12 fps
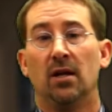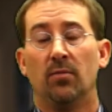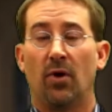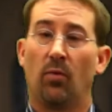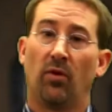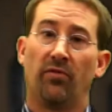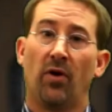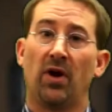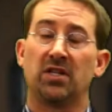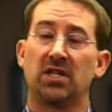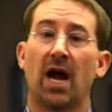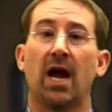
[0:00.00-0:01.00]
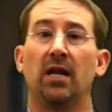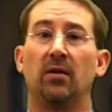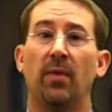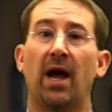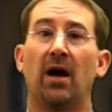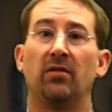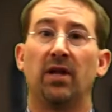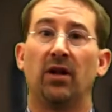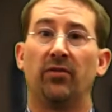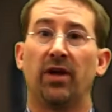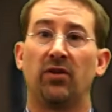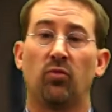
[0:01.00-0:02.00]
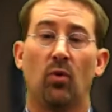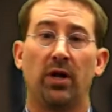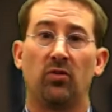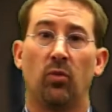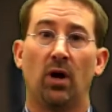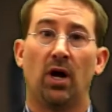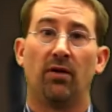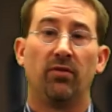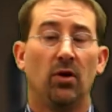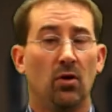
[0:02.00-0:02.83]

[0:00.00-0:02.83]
But we're very excited about Dental Day 2012.